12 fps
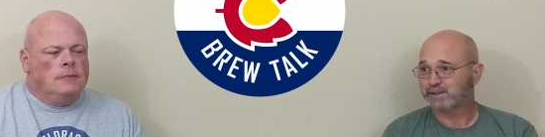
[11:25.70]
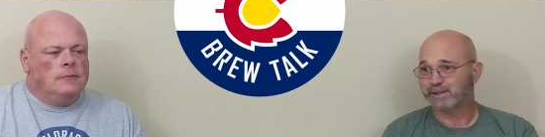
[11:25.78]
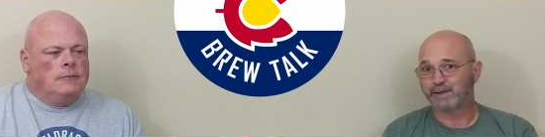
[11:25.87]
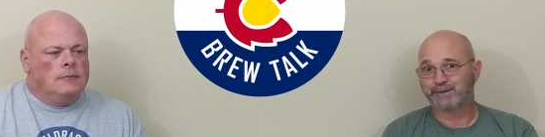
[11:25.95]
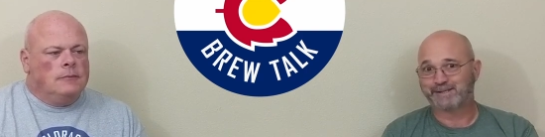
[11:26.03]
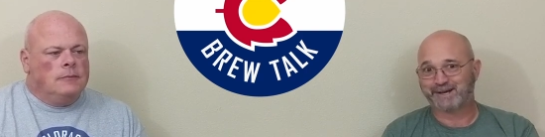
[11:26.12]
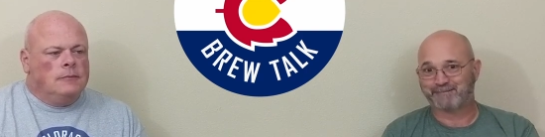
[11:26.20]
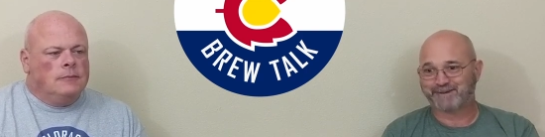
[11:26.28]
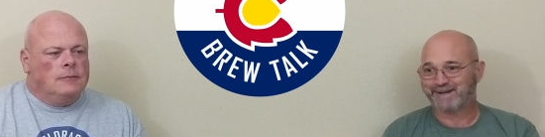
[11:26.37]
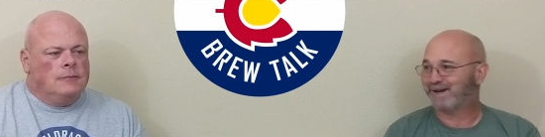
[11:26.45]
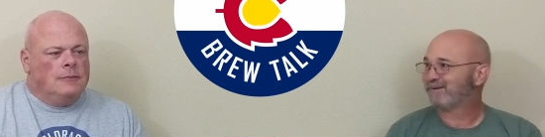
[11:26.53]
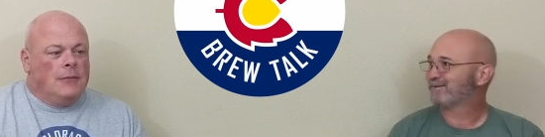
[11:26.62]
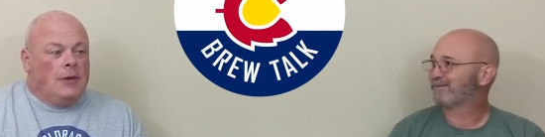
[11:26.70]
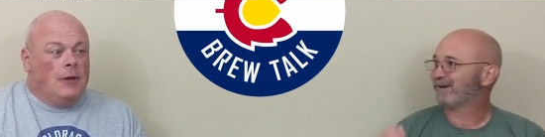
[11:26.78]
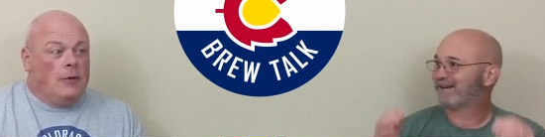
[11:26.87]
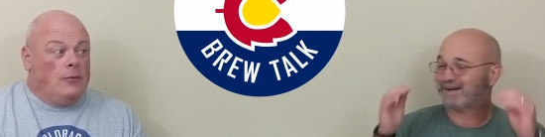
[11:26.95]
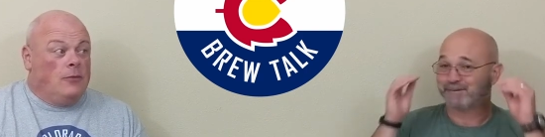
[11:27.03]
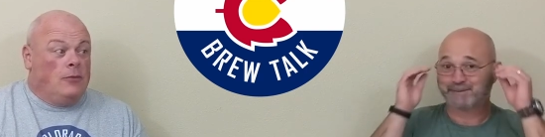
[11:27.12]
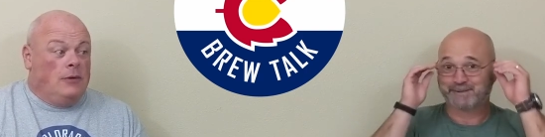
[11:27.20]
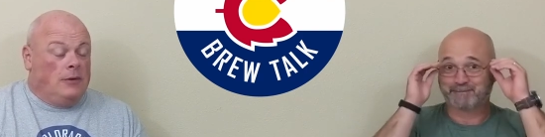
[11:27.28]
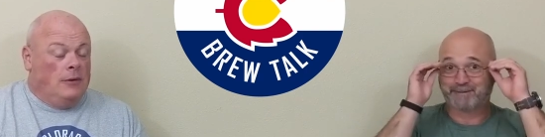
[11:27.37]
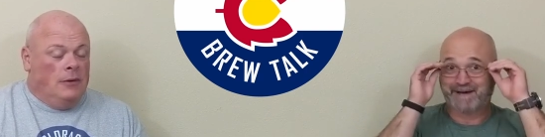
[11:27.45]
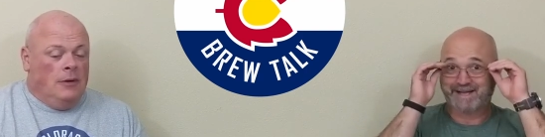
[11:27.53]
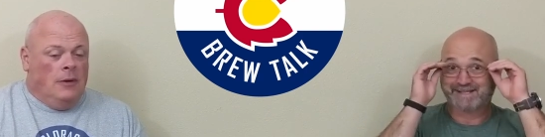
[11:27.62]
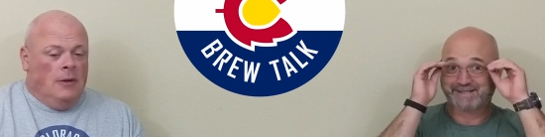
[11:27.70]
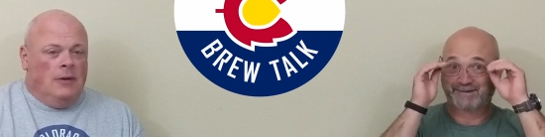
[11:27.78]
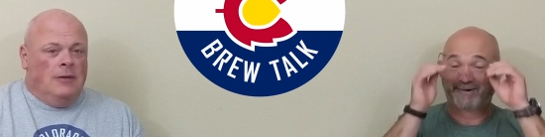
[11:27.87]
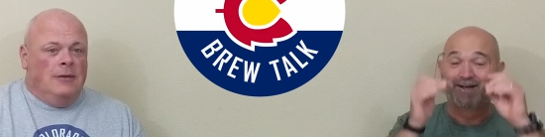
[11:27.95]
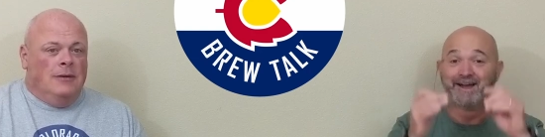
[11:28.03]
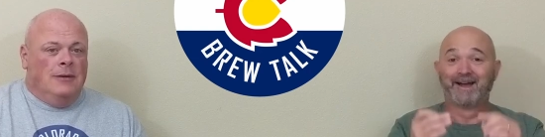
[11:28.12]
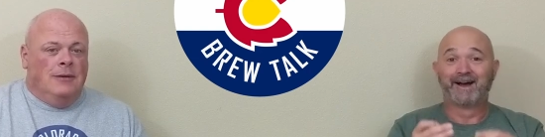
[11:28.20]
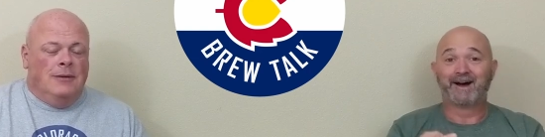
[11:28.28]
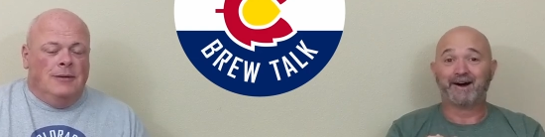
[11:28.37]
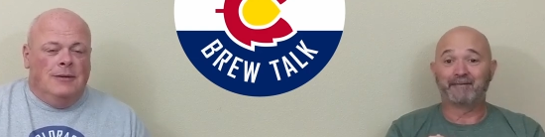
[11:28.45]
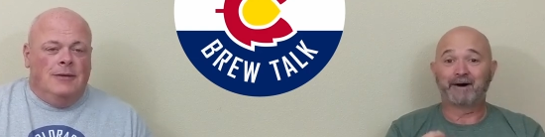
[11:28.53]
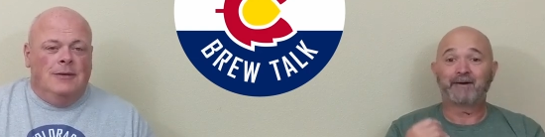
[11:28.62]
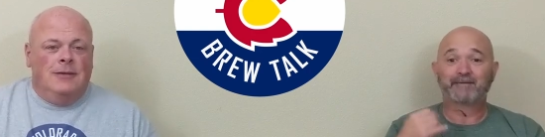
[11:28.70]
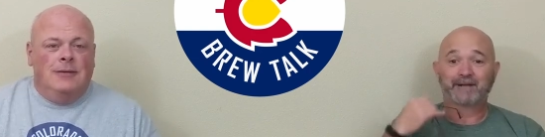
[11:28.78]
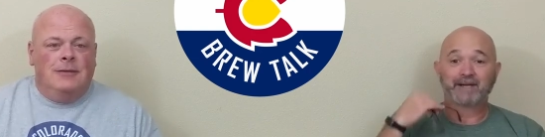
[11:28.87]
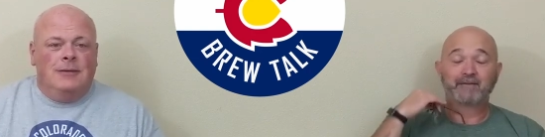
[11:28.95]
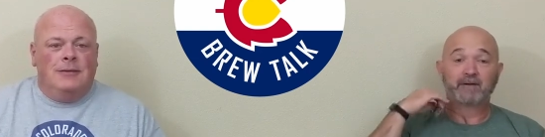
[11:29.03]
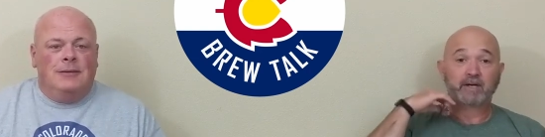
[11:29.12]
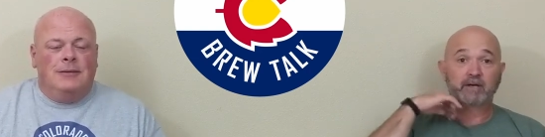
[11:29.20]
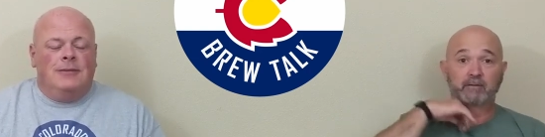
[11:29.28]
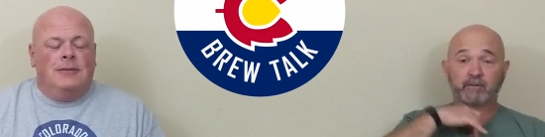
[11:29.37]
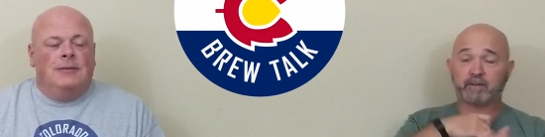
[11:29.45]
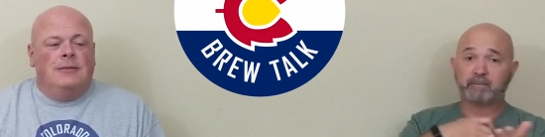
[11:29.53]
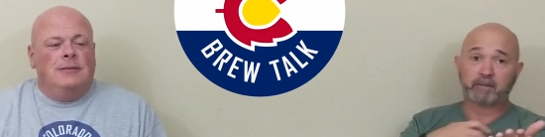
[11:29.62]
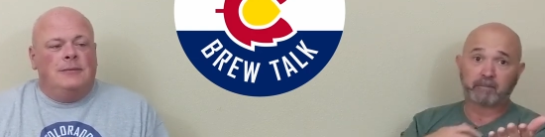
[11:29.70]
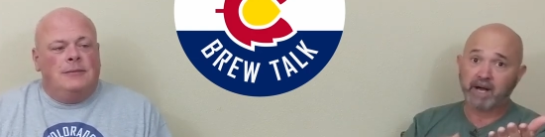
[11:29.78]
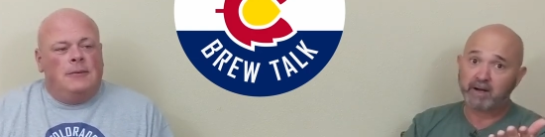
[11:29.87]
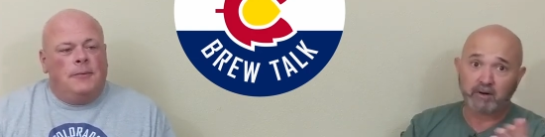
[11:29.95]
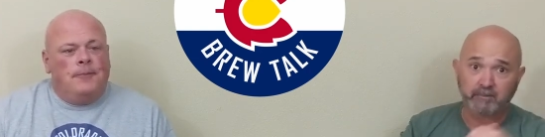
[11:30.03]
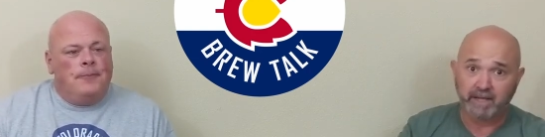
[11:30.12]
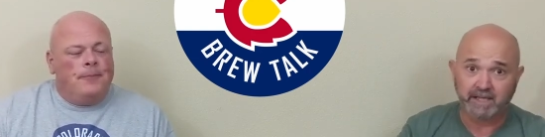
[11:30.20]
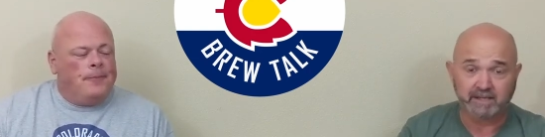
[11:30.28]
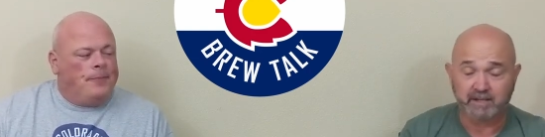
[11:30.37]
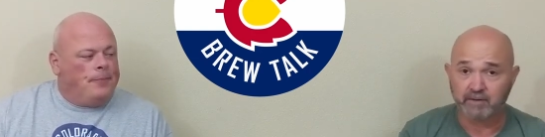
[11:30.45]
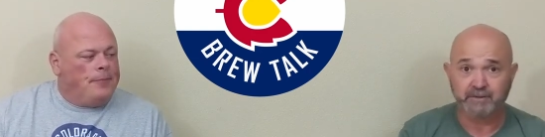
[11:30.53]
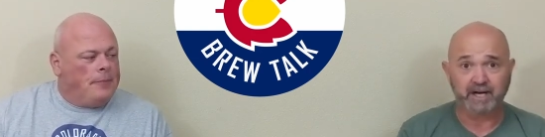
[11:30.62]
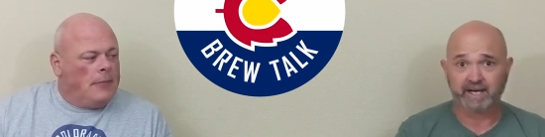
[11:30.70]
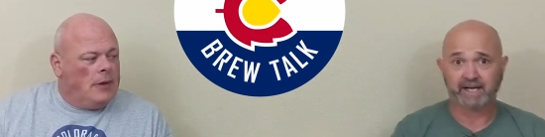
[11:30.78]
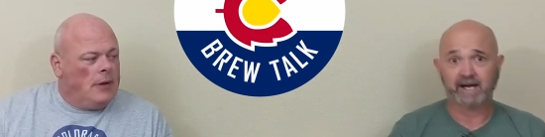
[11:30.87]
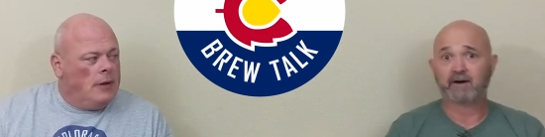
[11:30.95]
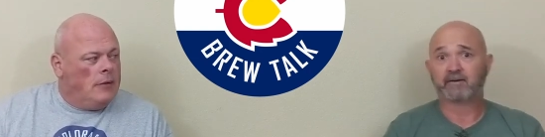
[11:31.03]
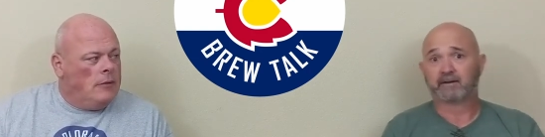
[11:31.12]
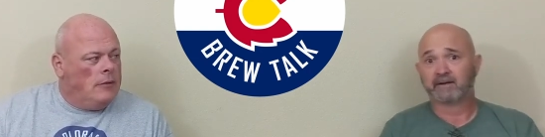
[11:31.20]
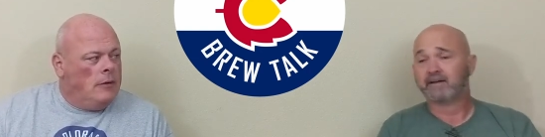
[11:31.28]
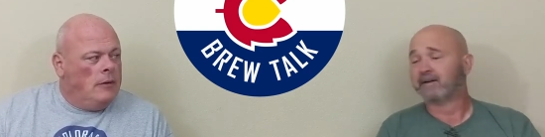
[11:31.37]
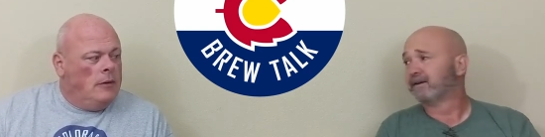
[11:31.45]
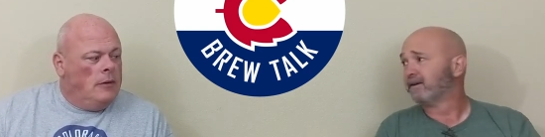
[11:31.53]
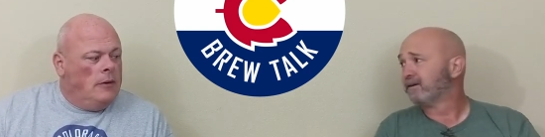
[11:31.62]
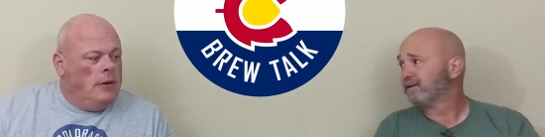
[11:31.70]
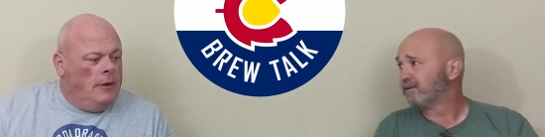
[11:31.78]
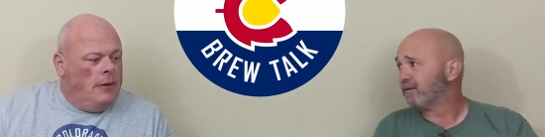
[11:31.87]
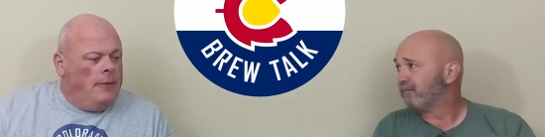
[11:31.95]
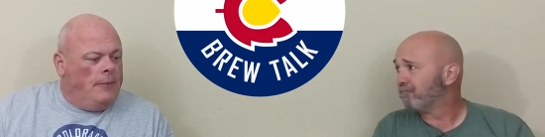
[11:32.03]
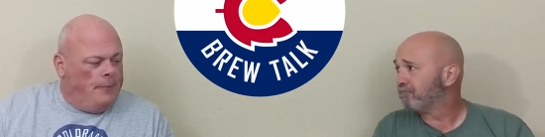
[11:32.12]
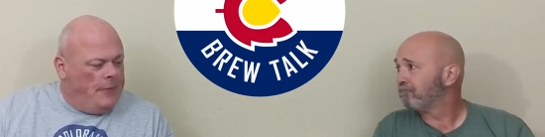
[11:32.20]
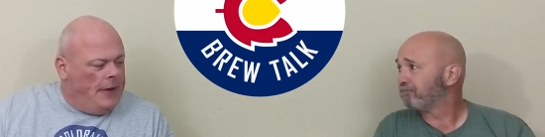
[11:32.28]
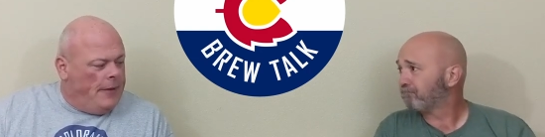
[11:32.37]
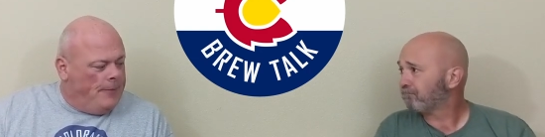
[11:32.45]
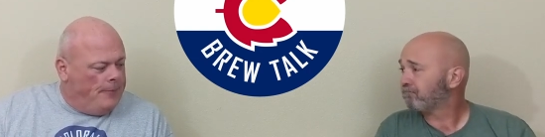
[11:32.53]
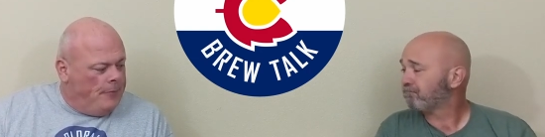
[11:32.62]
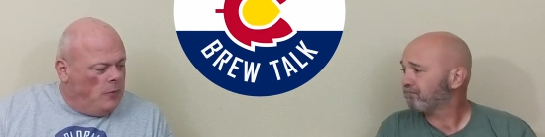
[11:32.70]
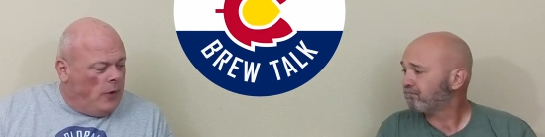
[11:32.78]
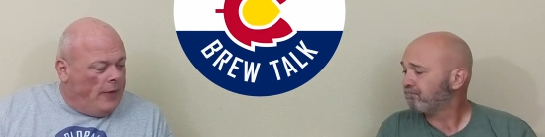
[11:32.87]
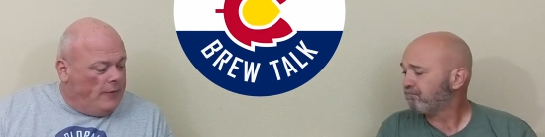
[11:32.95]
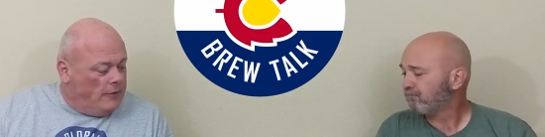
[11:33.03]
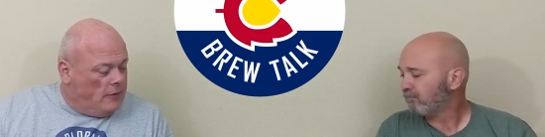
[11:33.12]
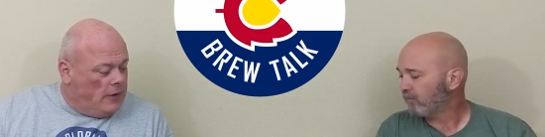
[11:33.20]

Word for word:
Speaker 1: slow sometimes when it comes to that, so um, I'll have to give it another read. But by all means, go check it out. So.
Speaker 2: Yeah. Well, this